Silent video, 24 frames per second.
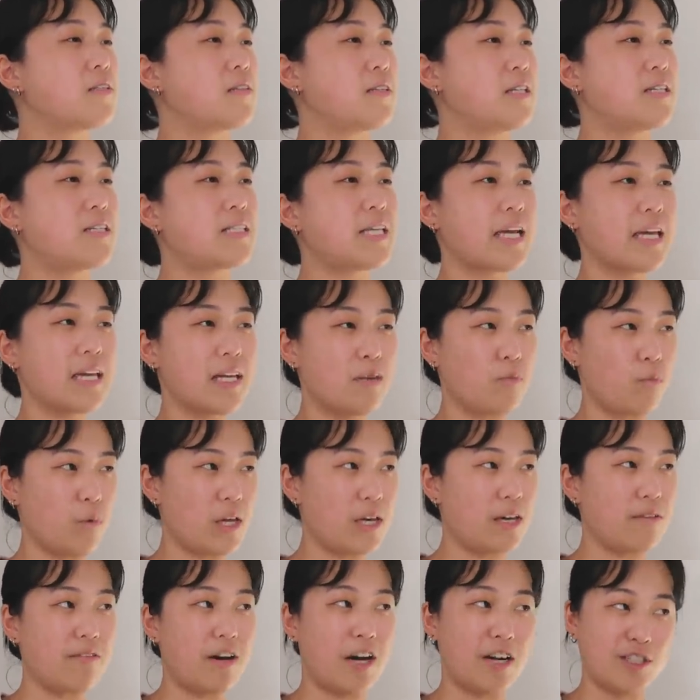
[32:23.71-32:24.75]
the second
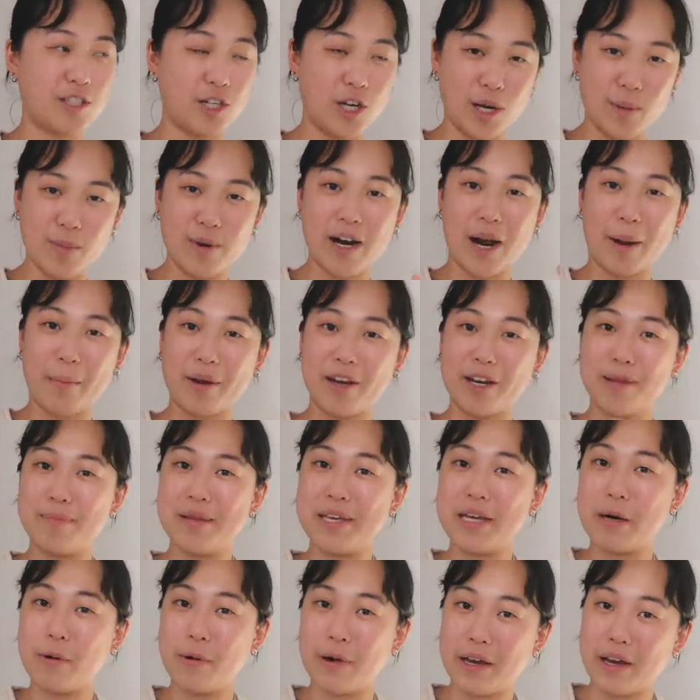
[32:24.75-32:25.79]
week of October, I'm gonna be
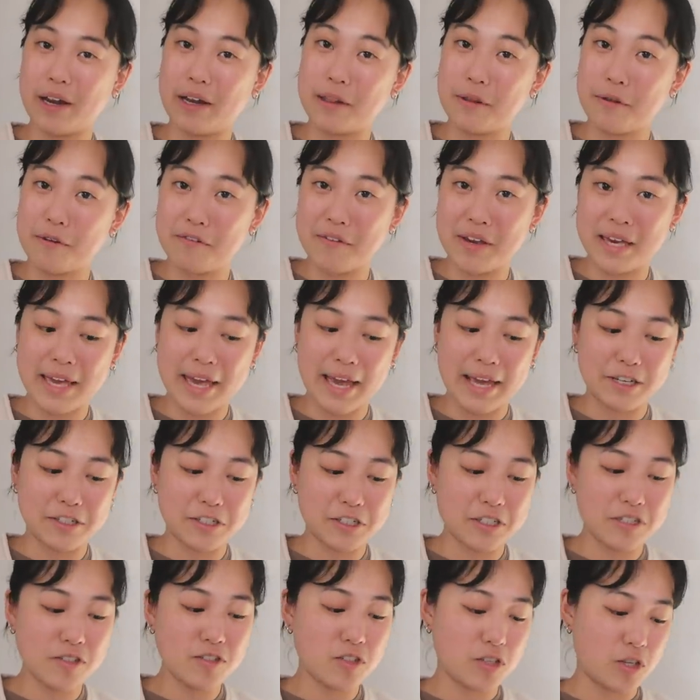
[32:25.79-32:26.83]
going on a little
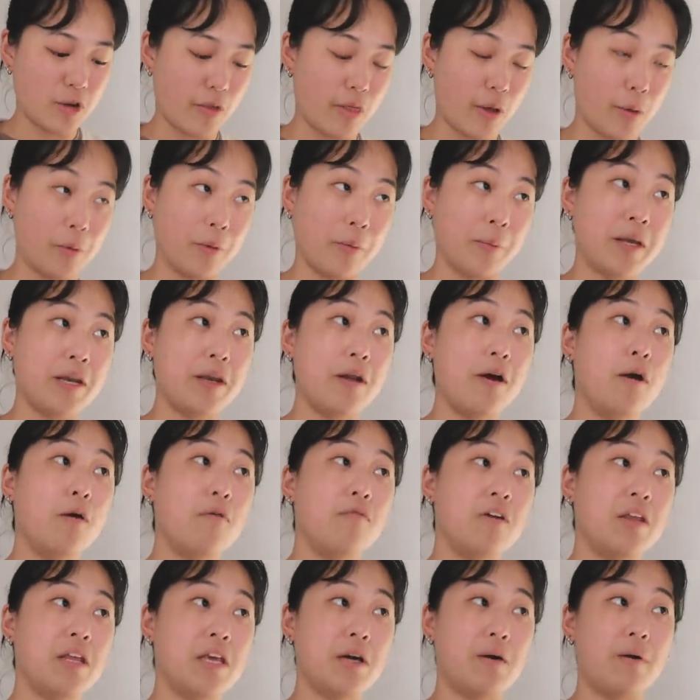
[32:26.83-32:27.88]
vacation, so there will be no
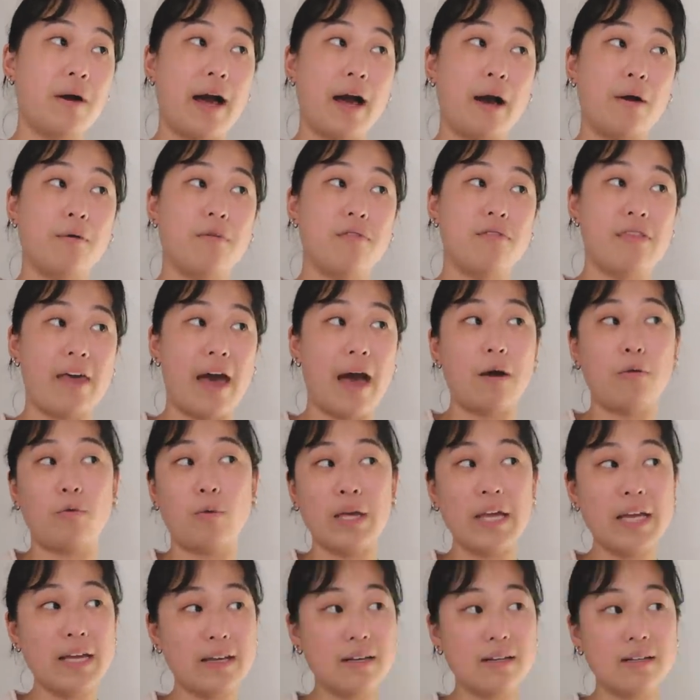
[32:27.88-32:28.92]
video out that
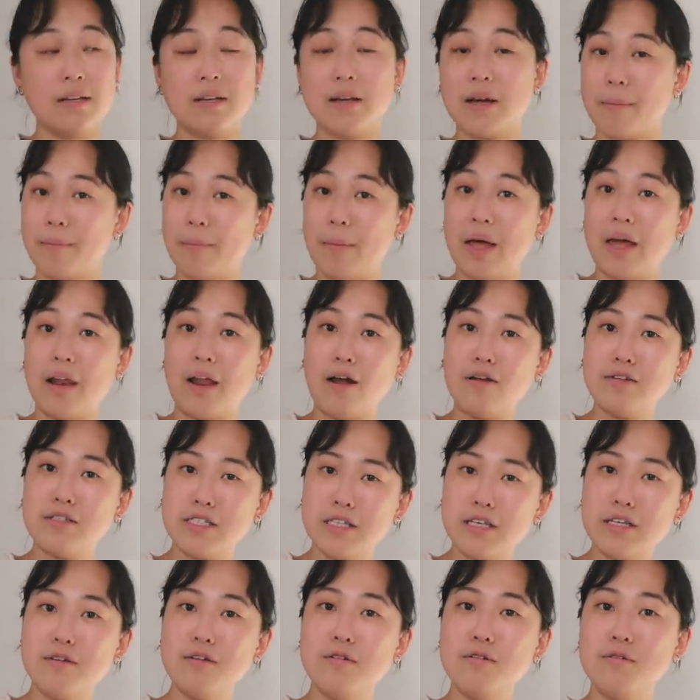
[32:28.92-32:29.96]
week, but I'll
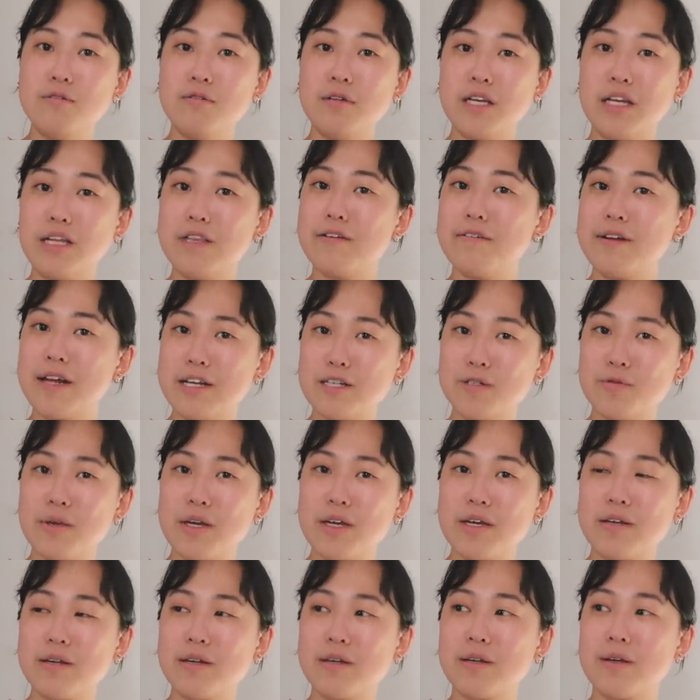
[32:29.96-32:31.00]
see you either next
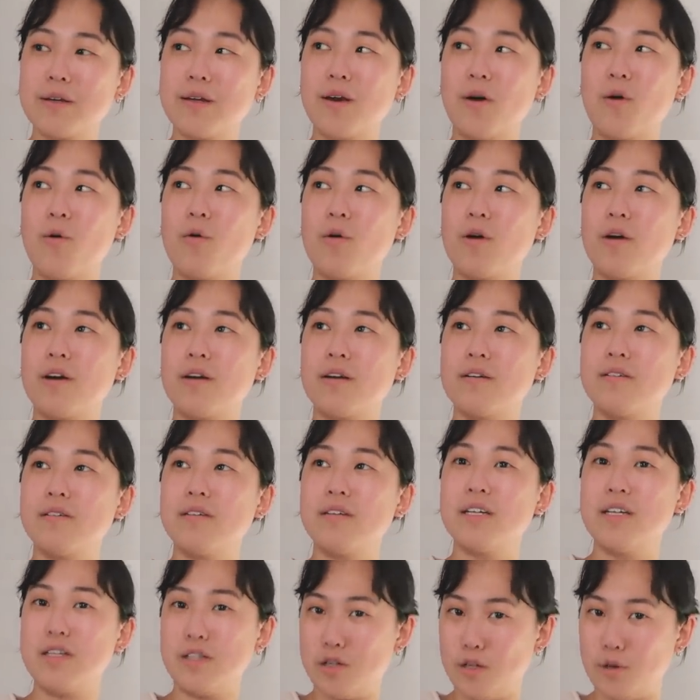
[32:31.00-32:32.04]
week or
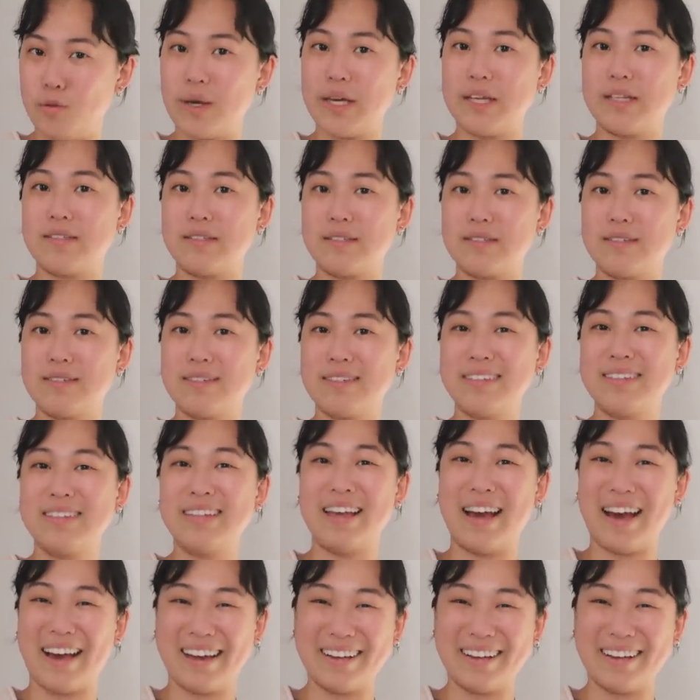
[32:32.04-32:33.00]
in two weeks. Mm-hmm. Yeah.